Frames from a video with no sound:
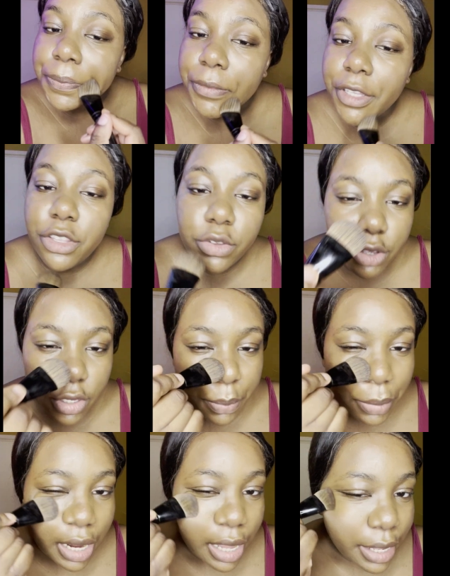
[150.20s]
and you can
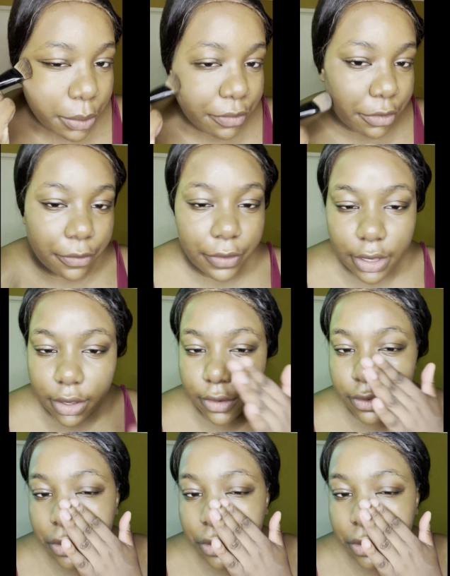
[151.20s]
apply it with your fingers,